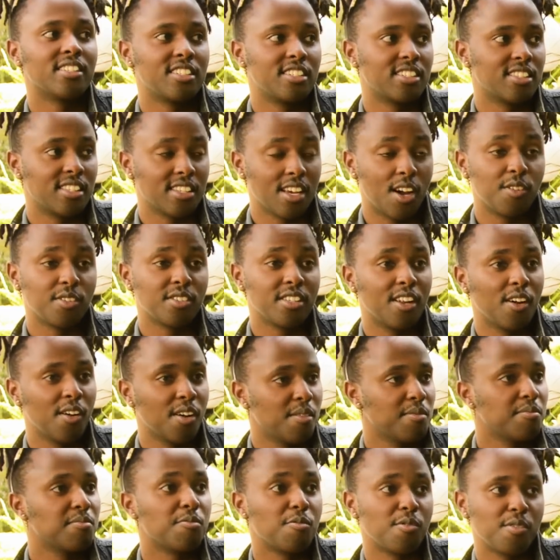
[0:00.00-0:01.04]
it's out
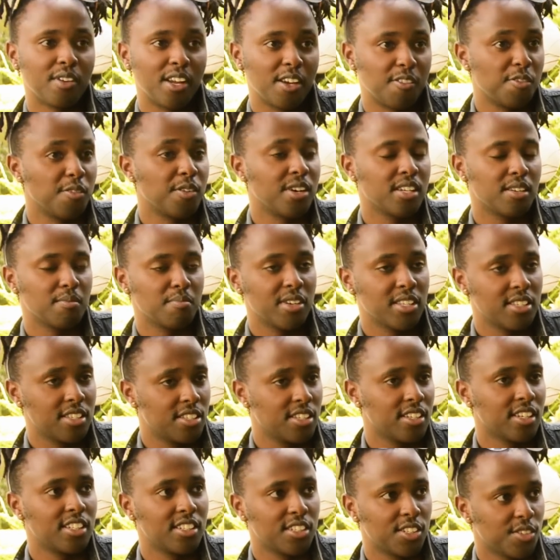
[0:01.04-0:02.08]
now, like we're
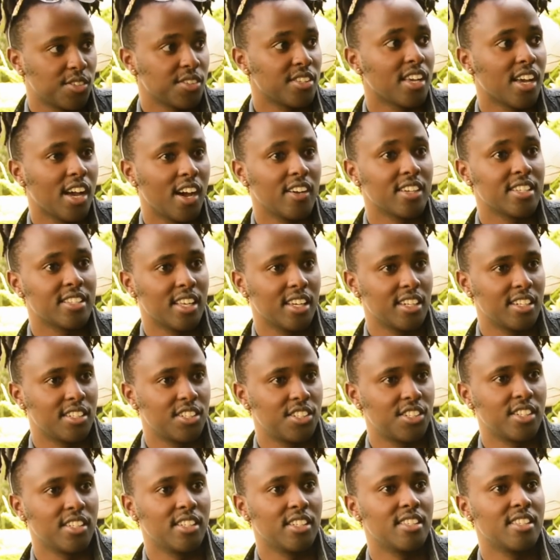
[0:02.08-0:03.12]
messaging and she's saying how excited
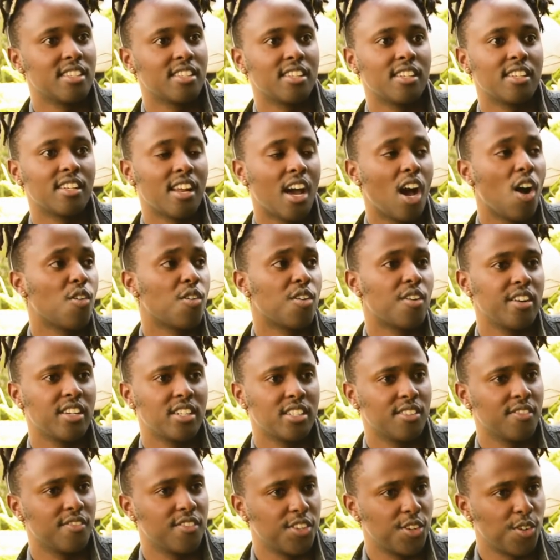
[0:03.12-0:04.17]
she is and how
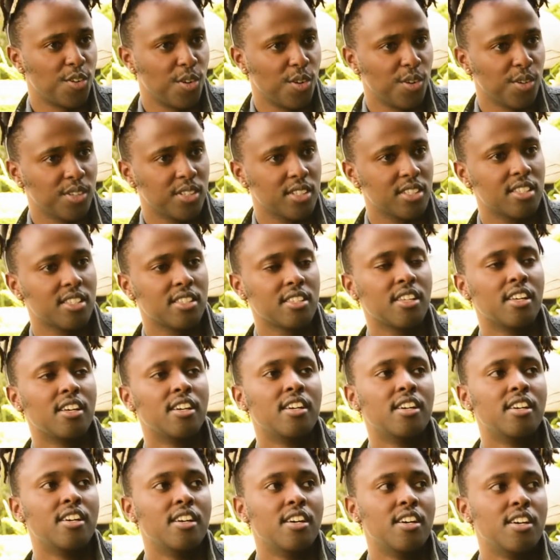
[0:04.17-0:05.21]
great the video looks.
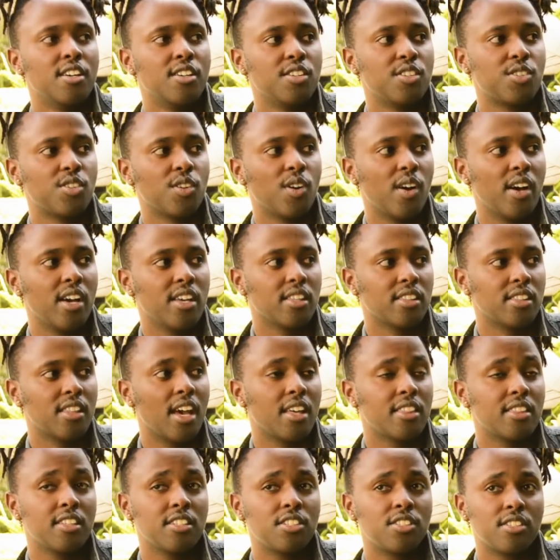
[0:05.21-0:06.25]
So I
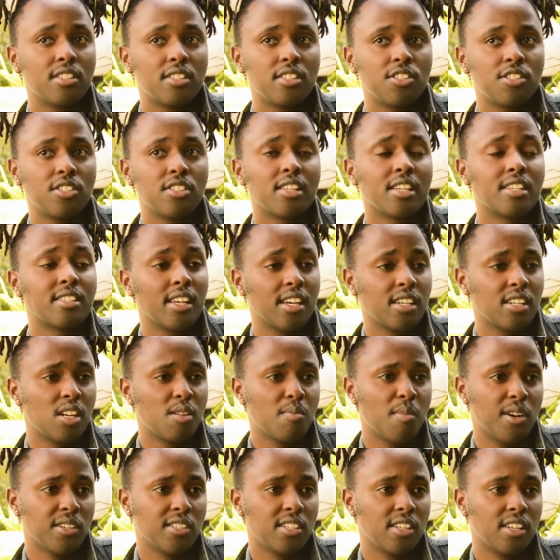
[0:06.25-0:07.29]
think she's excited
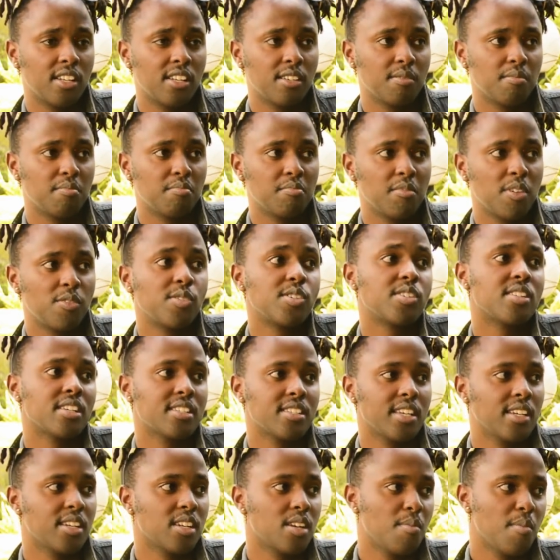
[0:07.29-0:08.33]
about it, and if she's
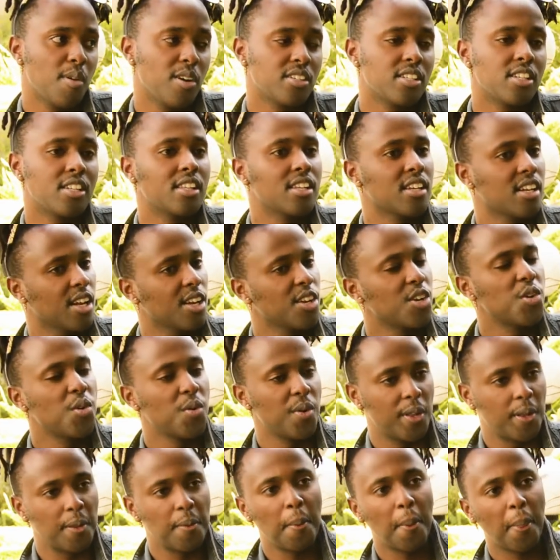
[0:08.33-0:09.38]
excited about it, then she'll do
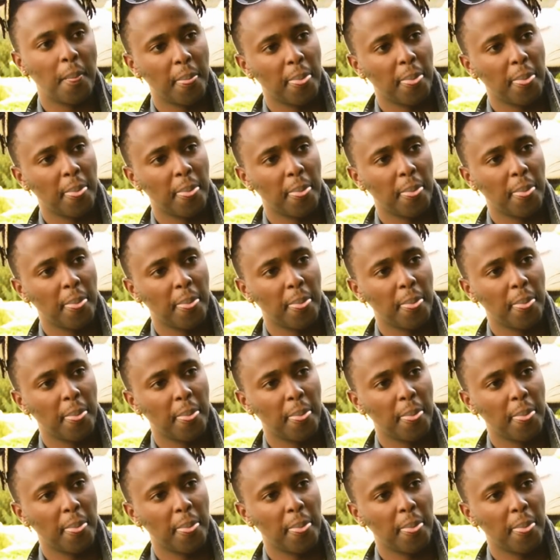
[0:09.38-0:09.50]
well.